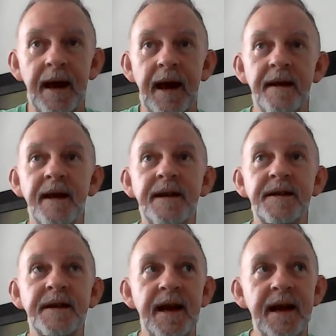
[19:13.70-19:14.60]
And
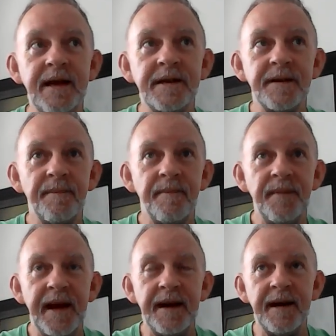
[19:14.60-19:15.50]
these things
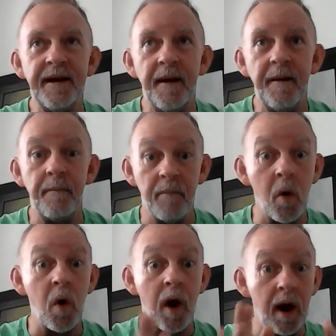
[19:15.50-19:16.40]
ended up
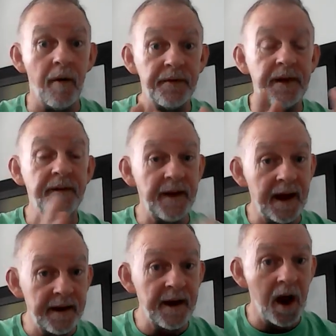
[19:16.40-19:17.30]
more often
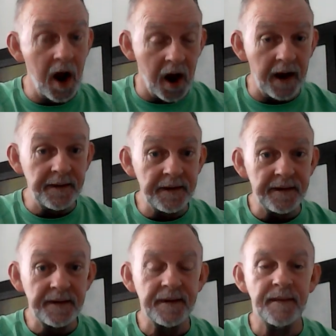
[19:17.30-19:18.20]
than not.
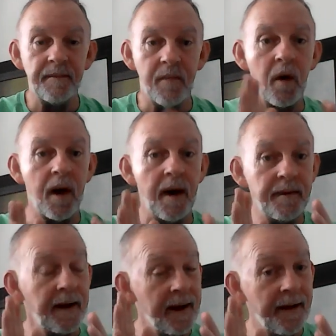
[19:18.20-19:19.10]

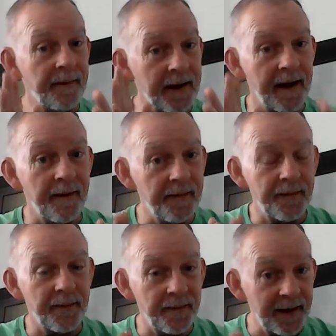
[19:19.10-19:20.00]
Now
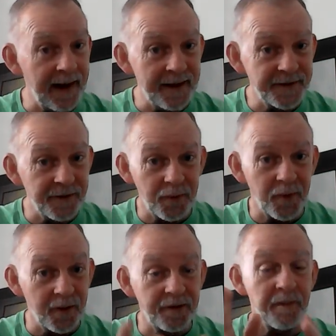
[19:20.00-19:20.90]
realize those
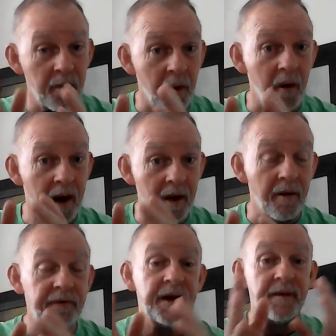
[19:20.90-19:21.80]
words, more
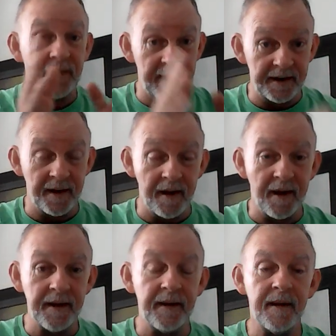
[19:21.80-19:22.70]
often than not,